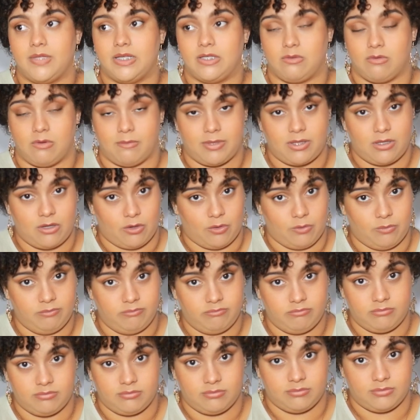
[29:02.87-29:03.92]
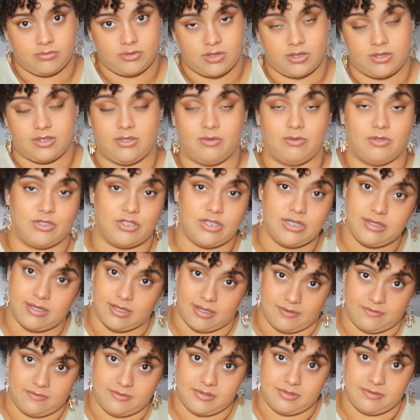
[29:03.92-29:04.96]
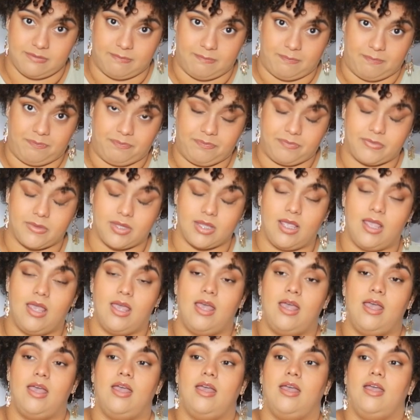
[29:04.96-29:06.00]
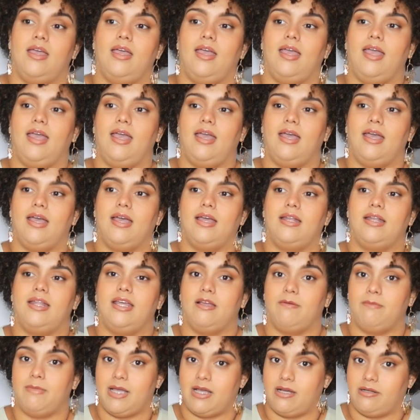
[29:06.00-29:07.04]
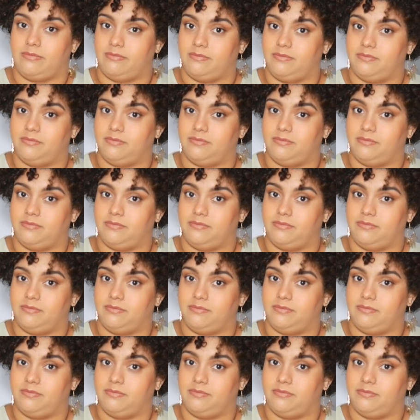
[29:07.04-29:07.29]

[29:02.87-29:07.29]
this woman home to see where she lives. And hear me out.